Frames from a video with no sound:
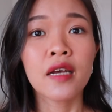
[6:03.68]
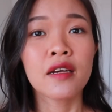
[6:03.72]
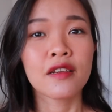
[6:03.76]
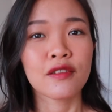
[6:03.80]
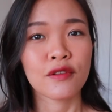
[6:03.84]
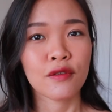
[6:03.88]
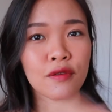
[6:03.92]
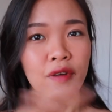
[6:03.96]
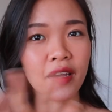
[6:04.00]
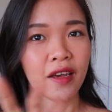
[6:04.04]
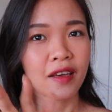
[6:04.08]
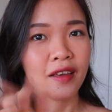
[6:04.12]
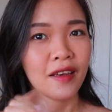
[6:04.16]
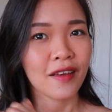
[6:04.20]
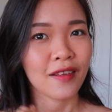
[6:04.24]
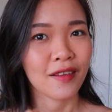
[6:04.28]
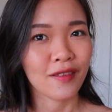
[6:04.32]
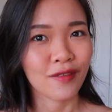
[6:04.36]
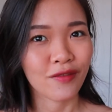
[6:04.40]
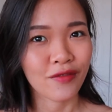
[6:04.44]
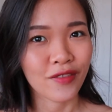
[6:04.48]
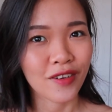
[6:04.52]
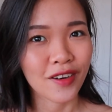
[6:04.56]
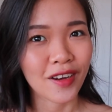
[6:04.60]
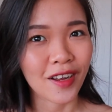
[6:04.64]
So at
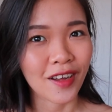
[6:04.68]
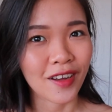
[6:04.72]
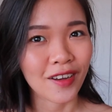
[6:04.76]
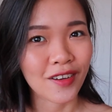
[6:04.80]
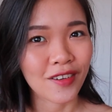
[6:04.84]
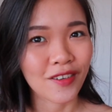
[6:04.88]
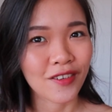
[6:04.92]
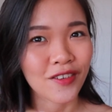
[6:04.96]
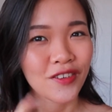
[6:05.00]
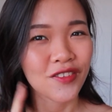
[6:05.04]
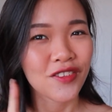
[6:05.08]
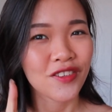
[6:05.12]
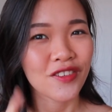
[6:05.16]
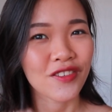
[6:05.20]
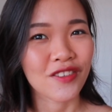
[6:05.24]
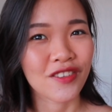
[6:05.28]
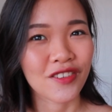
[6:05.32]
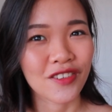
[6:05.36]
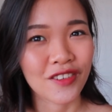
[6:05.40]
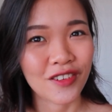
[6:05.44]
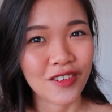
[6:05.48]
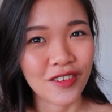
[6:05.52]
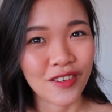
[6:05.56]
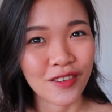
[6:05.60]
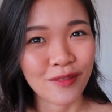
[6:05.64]
different angles, you
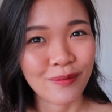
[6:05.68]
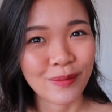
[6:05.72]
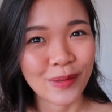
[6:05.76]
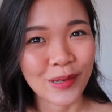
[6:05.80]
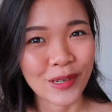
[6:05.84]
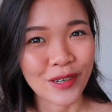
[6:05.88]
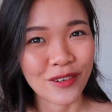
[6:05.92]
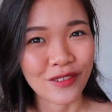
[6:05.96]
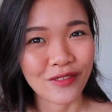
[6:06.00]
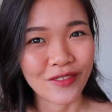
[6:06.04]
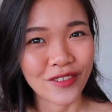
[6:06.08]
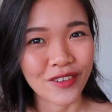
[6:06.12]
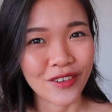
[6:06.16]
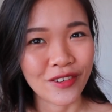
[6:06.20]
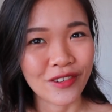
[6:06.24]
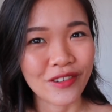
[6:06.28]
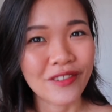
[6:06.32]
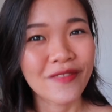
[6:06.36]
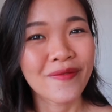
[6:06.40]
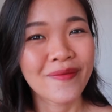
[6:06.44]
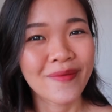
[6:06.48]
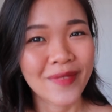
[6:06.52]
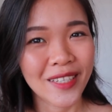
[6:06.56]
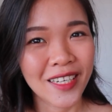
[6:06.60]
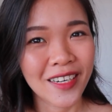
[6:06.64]
still look
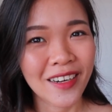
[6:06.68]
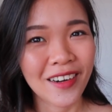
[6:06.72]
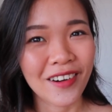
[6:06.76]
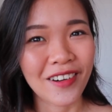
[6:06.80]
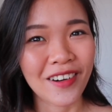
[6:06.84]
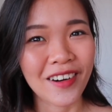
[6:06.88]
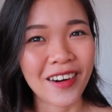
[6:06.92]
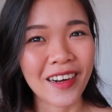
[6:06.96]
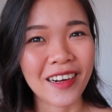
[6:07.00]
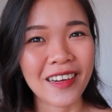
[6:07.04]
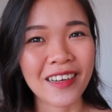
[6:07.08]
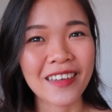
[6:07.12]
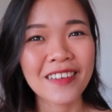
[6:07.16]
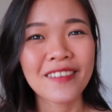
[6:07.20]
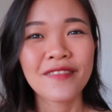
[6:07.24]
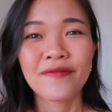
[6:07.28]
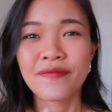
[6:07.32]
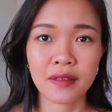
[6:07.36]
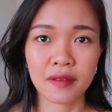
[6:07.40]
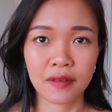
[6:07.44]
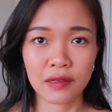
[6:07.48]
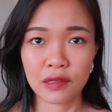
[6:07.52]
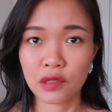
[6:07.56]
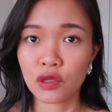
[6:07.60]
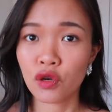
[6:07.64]
beautiful, okay?
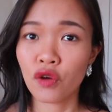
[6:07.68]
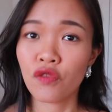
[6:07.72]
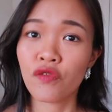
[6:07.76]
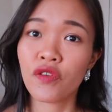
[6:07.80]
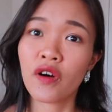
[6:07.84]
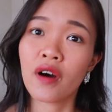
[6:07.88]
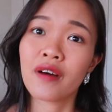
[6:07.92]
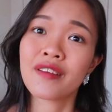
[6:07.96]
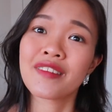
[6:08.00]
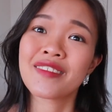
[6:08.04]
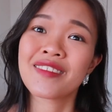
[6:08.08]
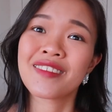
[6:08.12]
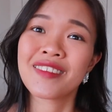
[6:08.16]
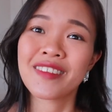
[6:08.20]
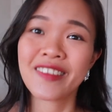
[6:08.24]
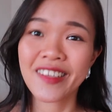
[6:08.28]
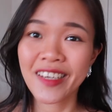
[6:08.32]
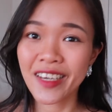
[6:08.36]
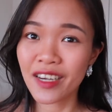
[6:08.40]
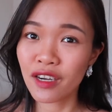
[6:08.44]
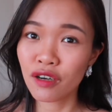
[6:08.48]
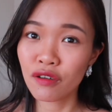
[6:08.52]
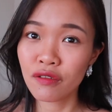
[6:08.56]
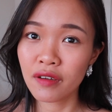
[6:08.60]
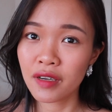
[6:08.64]
So for a
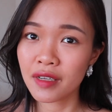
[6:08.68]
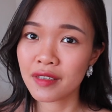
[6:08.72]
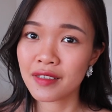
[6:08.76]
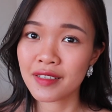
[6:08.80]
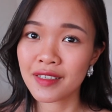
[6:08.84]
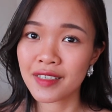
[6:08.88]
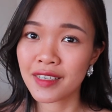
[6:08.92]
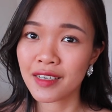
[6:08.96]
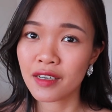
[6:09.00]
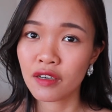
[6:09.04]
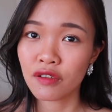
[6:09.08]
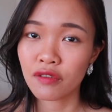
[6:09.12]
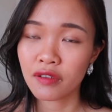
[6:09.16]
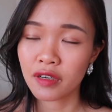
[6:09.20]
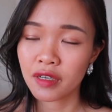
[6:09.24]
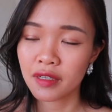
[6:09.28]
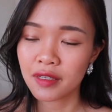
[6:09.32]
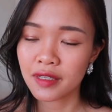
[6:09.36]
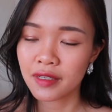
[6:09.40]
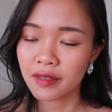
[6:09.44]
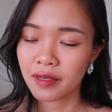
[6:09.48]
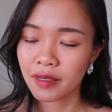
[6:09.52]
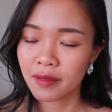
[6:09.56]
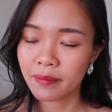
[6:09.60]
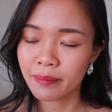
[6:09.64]
secret
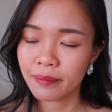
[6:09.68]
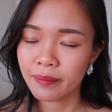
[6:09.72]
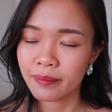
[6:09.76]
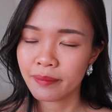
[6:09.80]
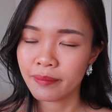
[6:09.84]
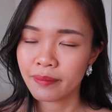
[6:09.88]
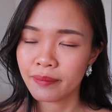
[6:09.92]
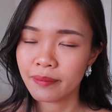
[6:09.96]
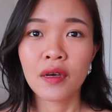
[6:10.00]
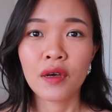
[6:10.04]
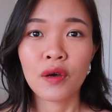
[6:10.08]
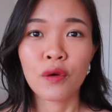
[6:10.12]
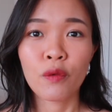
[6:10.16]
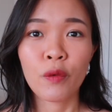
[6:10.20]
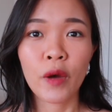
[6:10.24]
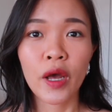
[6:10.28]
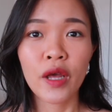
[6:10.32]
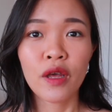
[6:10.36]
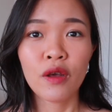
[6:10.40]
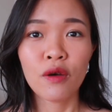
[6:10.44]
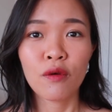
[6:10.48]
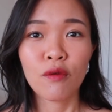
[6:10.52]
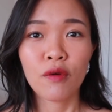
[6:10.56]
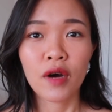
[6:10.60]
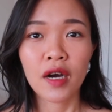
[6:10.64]
tip, where
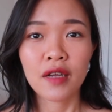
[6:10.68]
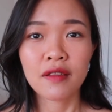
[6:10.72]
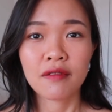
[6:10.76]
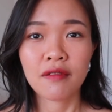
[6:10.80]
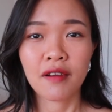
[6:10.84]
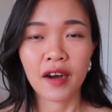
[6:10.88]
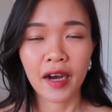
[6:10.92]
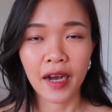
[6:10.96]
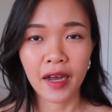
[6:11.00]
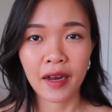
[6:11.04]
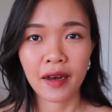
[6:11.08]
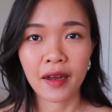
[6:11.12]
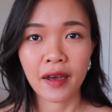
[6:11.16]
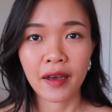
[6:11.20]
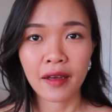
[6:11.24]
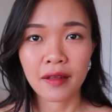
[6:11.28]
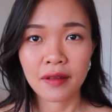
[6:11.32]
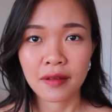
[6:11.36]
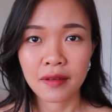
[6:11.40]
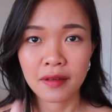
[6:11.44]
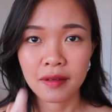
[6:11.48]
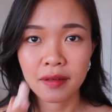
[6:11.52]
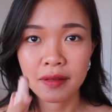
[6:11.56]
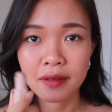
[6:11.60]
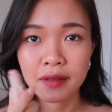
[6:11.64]
you want to
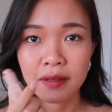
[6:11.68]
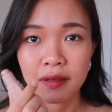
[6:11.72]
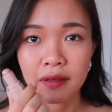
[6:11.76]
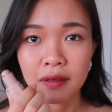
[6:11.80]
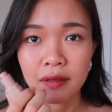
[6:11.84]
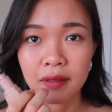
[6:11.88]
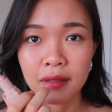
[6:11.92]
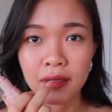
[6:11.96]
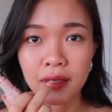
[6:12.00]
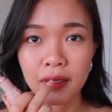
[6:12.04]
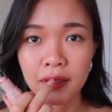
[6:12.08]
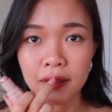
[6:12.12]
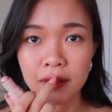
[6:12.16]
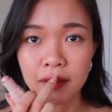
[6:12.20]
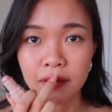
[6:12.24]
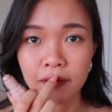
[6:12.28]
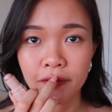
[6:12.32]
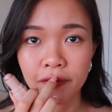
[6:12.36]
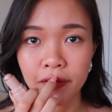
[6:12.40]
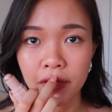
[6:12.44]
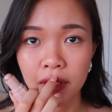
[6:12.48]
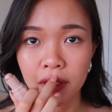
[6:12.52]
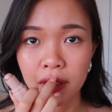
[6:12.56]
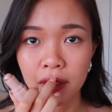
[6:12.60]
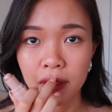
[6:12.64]
highlight is this
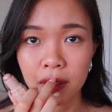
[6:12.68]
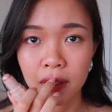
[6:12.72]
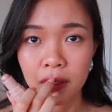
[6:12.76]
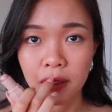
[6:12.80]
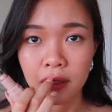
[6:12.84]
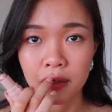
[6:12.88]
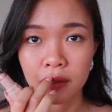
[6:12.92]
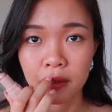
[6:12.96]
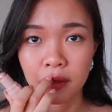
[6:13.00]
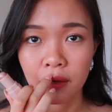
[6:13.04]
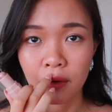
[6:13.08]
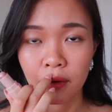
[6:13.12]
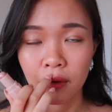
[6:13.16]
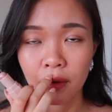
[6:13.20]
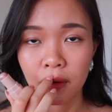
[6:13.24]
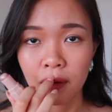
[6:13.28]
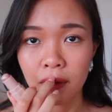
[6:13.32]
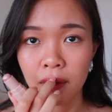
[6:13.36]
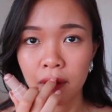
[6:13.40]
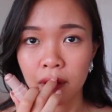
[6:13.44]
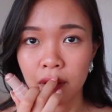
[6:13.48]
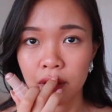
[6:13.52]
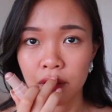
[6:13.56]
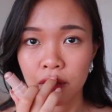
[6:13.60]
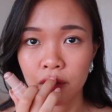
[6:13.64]
V here,
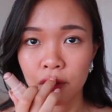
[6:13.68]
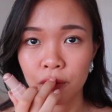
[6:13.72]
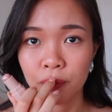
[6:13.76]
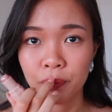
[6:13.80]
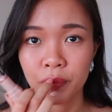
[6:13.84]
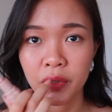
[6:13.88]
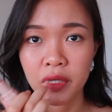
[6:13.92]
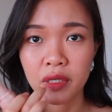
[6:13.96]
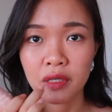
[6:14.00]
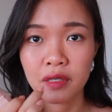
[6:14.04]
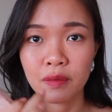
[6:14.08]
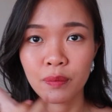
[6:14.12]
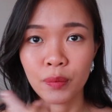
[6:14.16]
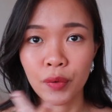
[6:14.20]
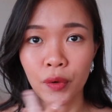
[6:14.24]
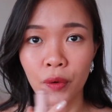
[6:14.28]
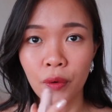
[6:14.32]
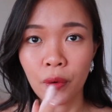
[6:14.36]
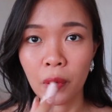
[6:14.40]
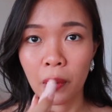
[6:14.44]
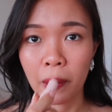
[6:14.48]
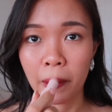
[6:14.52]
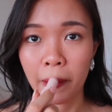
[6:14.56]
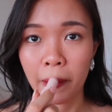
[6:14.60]
your Cupid's bow.